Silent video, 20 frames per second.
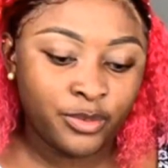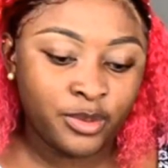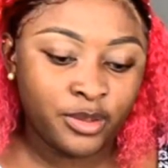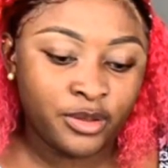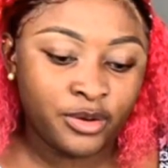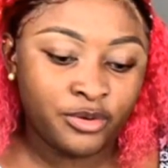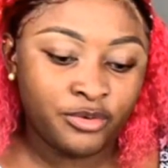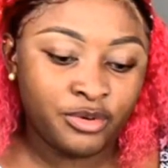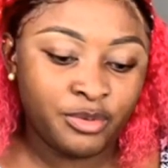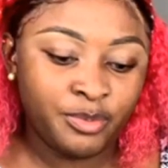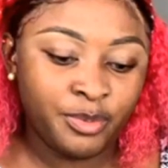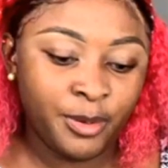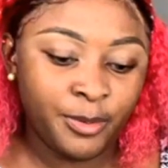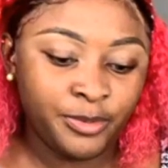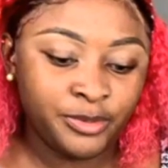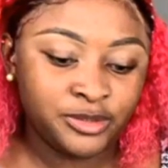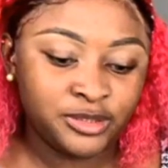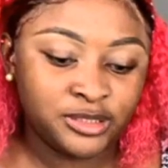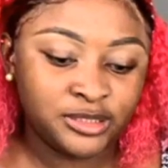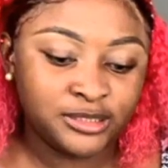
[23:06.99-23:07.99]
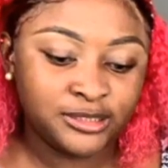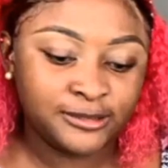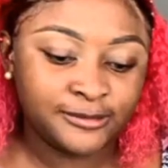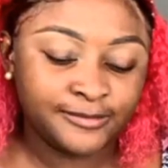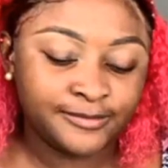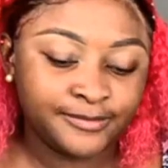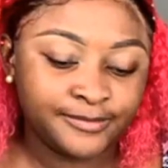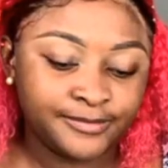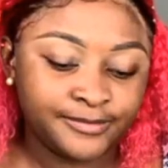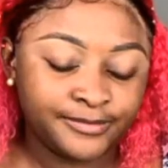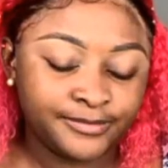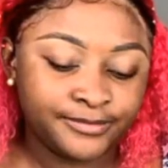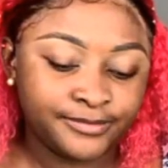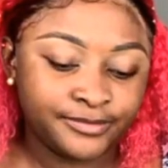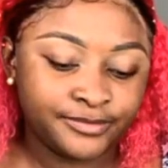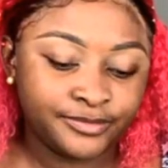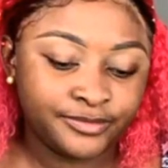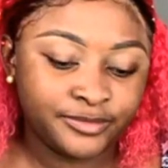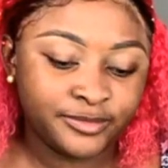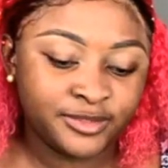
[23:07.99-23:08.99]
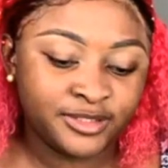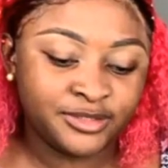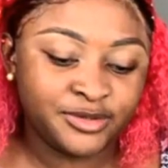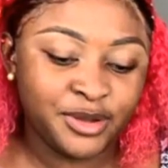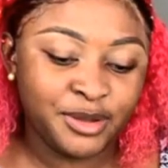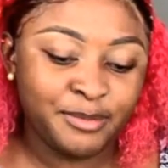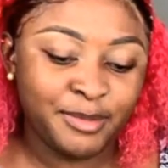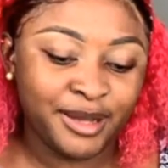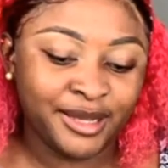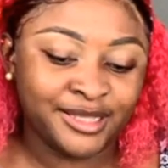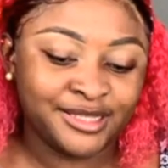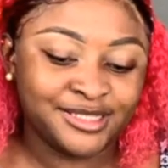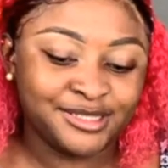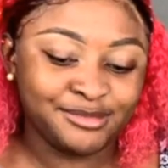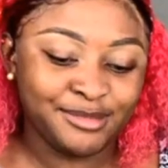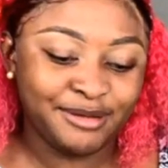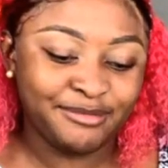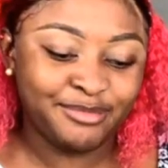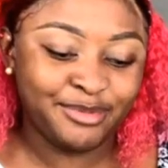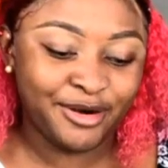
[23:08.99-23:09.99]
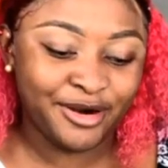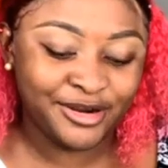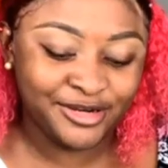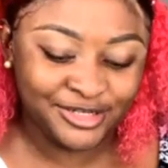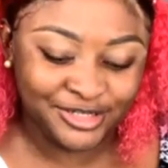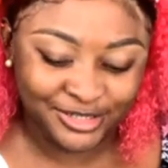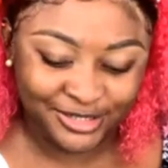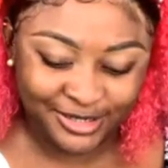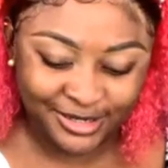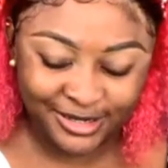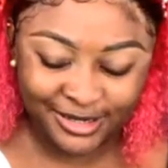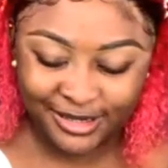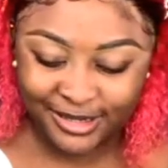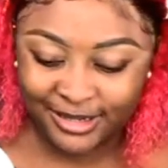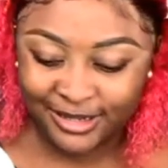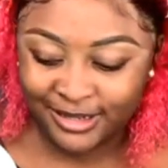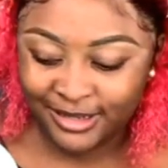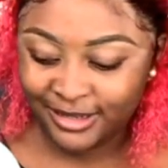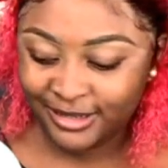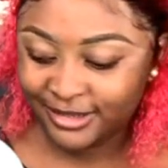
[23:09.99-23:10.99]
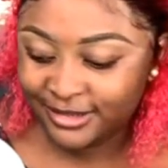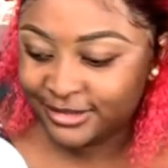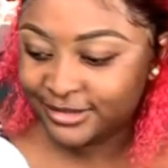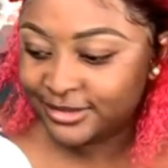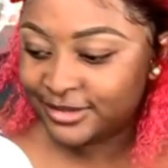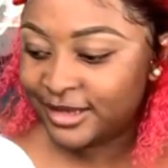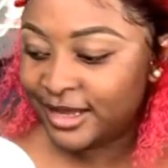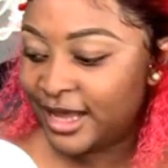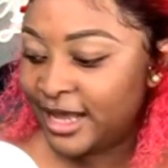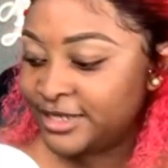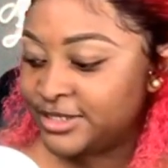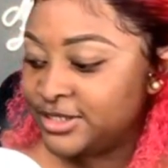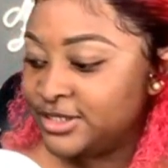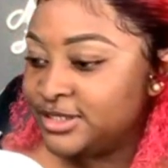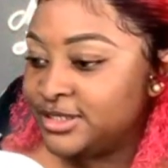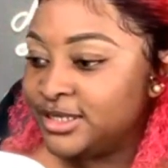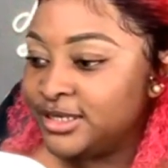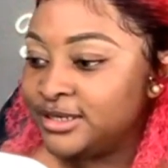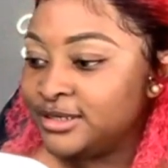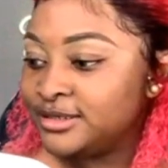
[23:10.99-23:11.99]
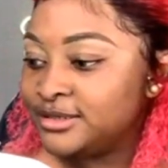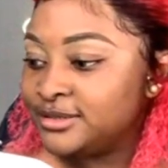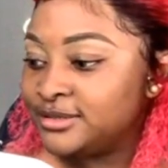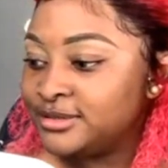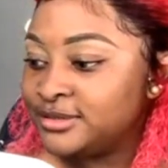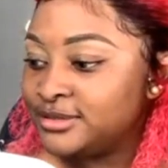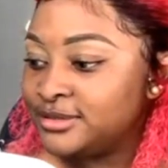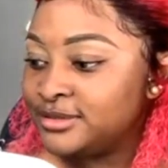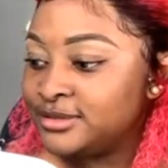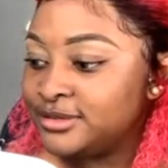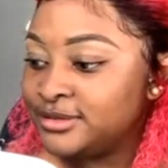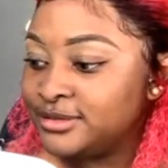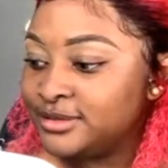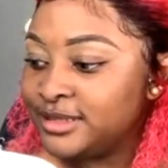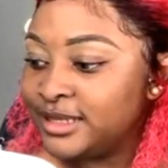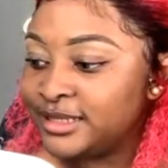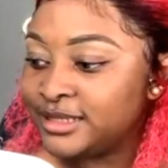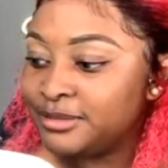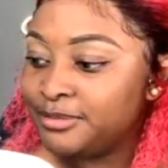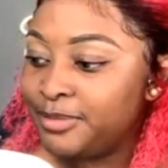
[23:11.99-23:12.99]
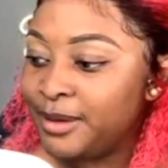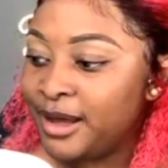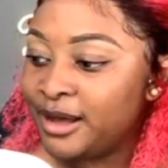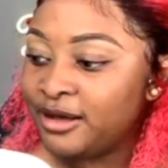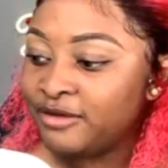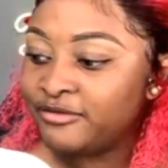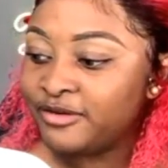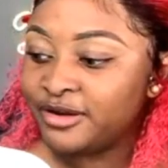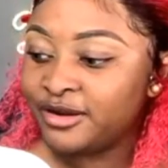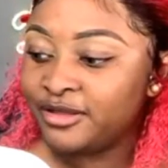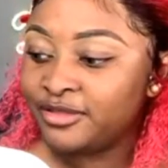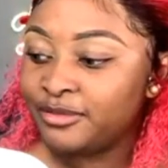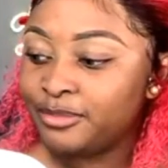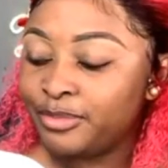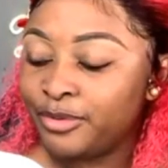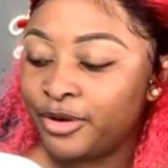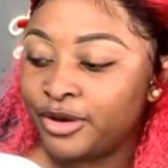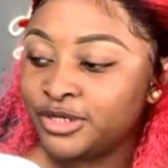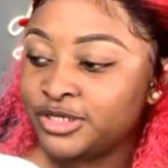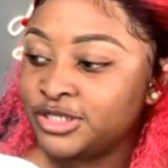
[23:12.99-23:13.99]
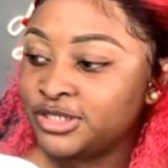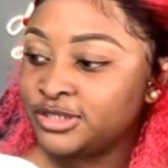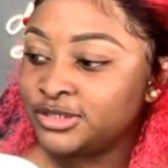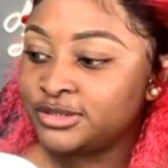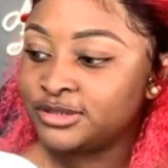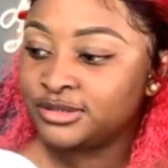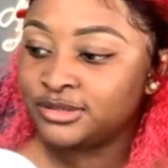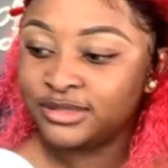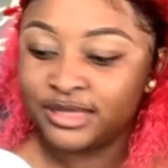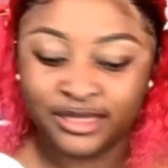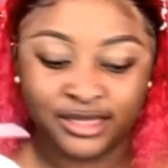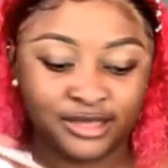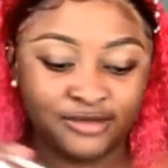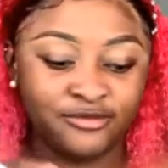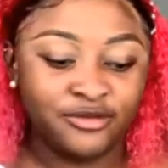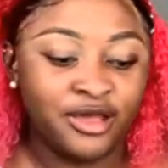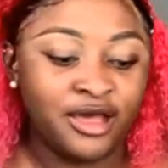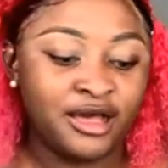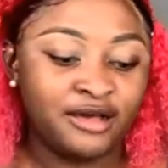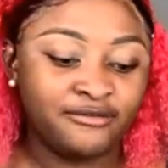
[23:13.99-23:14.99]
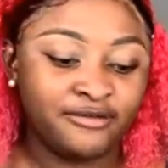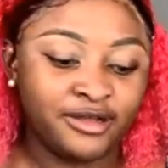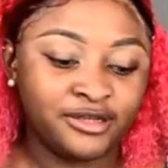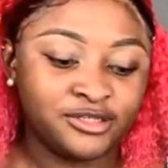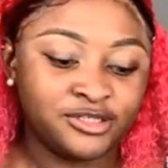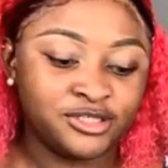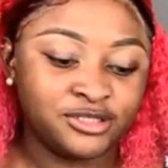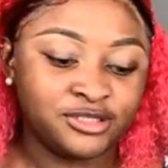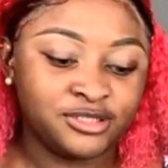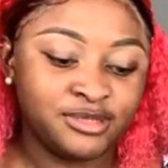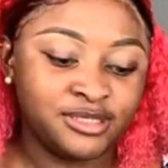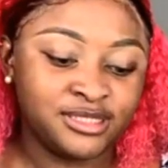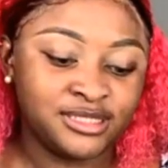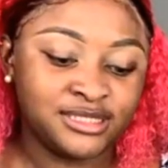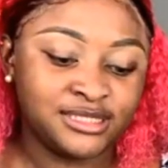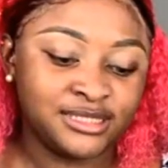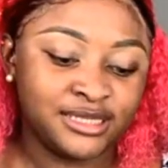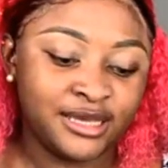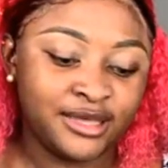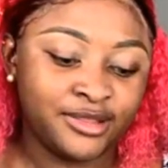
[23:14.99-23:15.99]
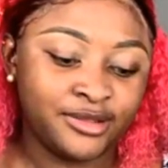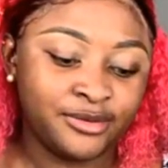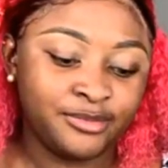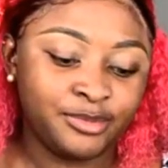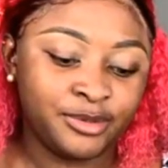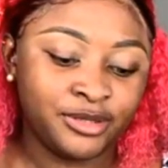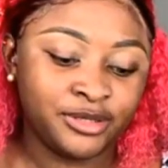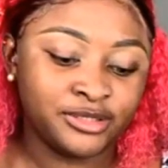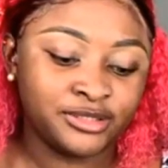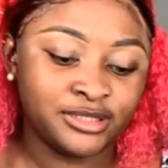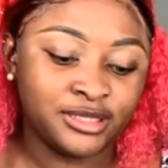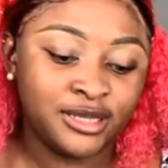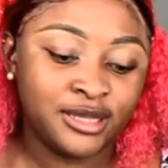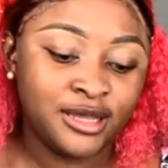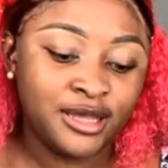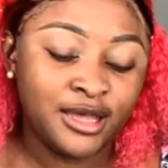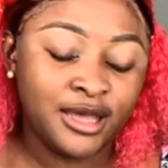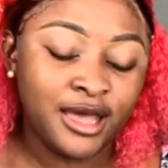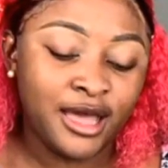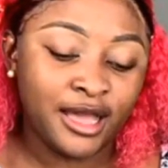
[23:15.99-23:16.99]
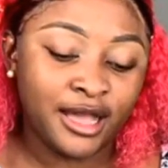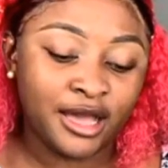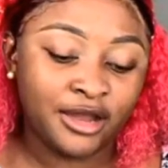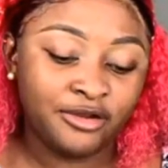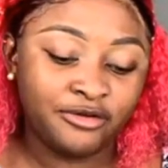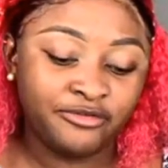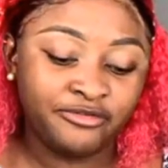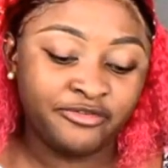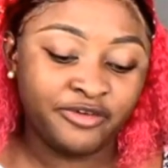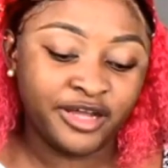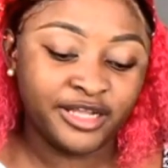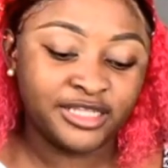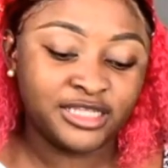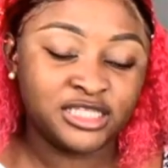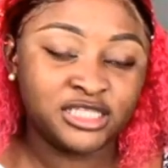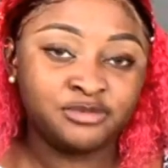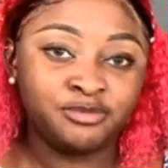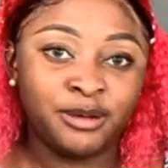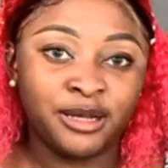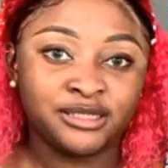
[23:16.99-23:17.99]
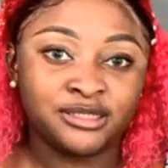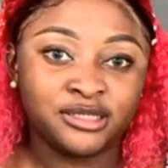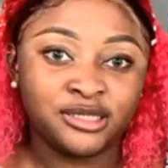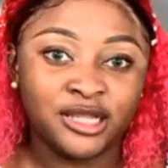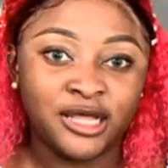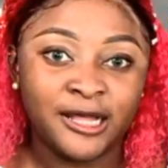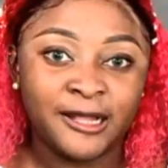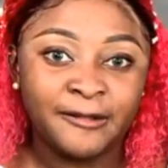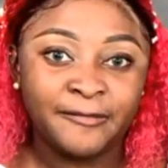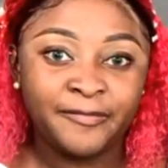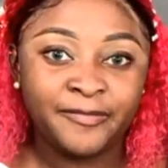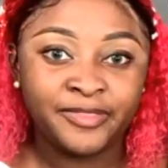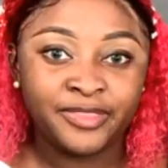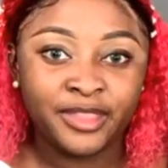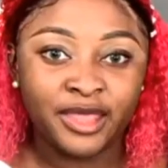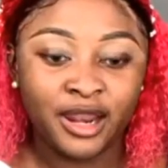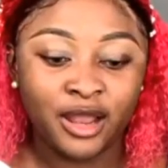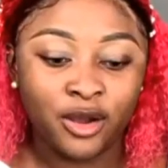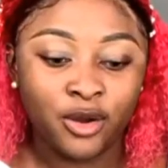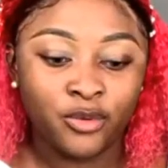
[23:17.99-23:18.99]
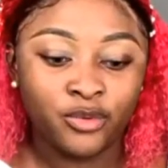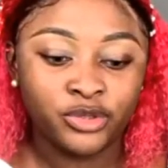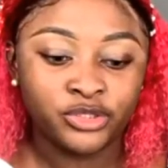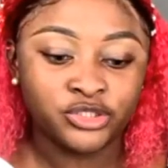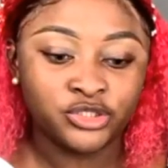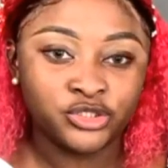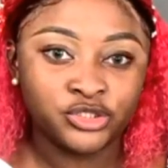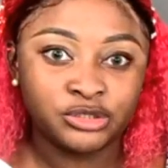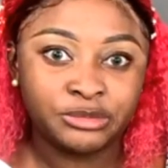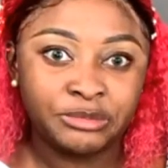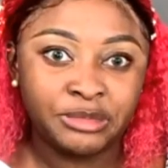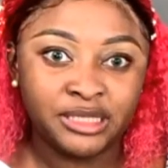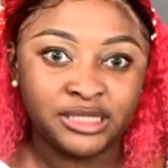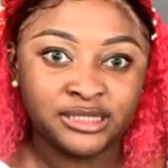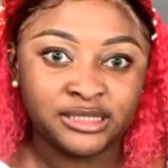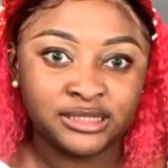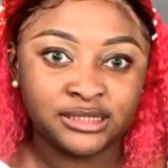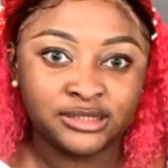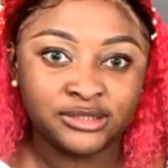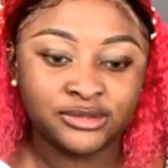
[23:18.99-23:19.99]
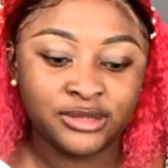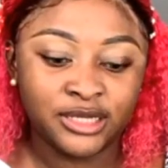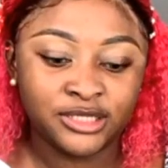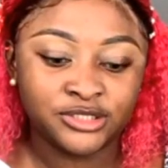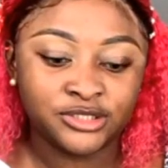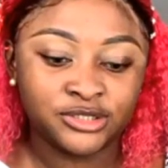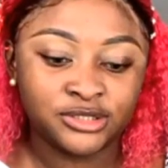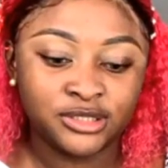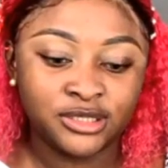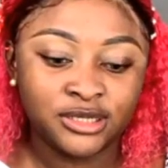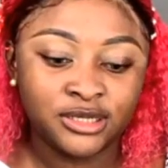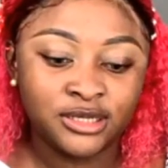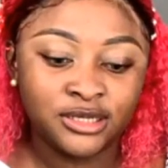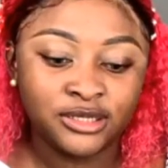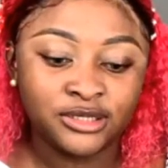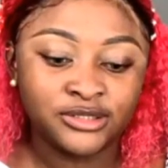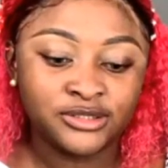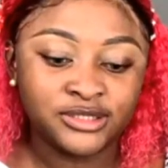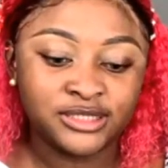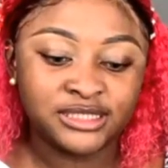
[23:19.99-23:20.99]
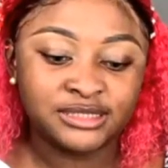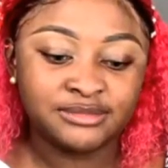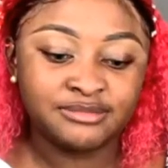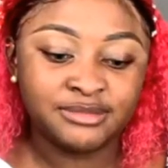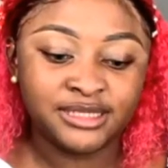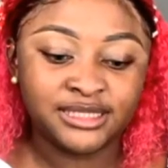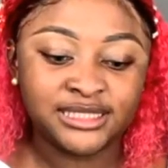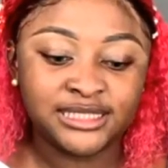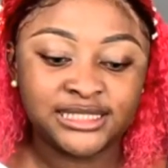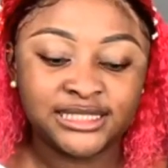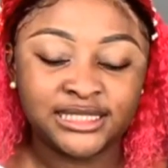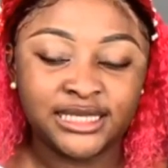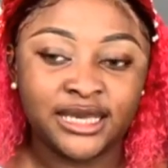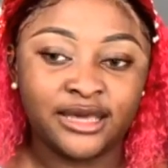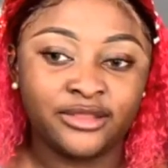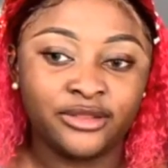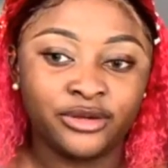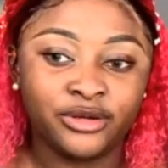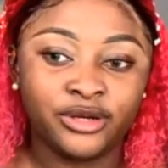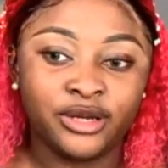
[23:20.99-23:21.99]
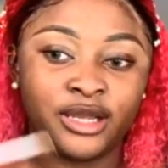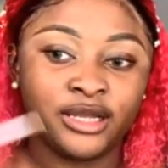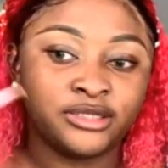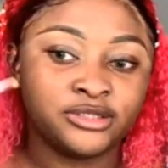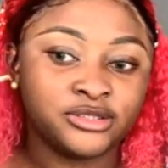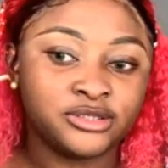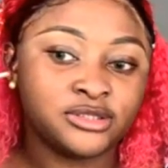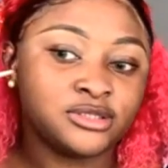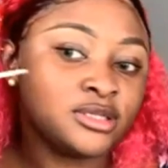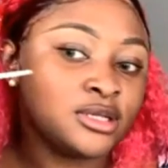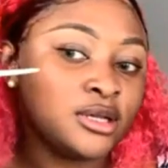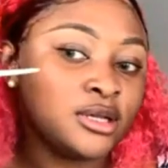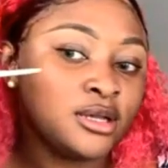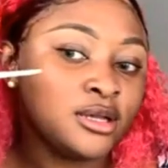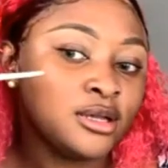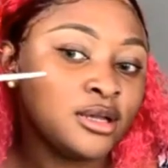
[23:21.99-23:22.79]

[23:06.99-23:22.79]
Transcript: We're gonna repurpose it. It's going back into my brush. So I just take like the back of another brush, like you have, and just mix it together, because I cannot find the spatula that I always used to mix it. So I just use it to mix it together and just